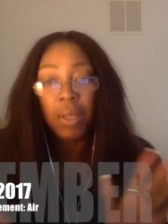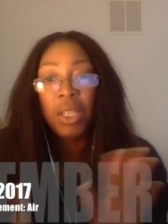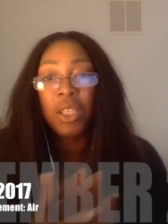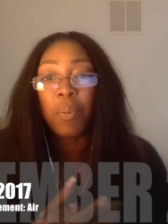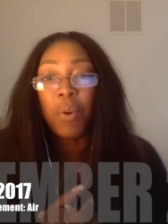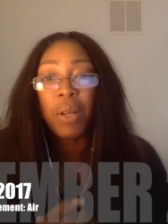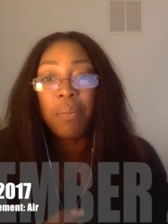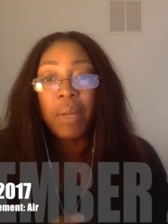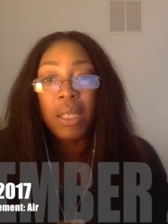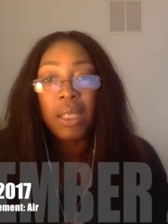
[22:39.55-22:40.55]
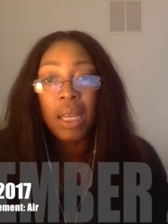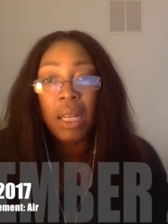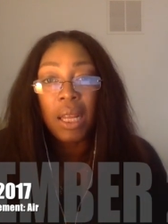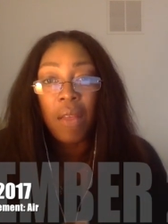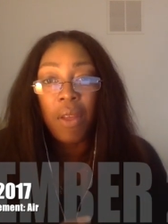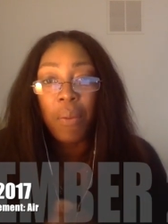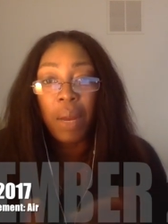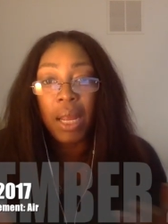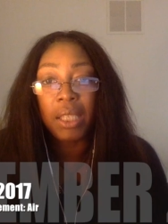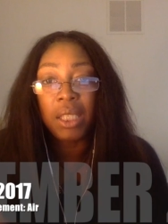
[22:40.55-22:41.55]
disappointment in their
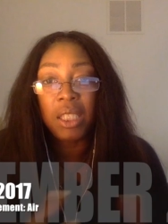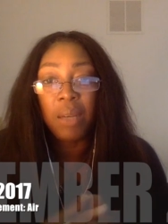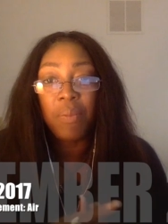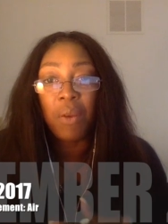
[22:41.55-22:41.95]
relationship.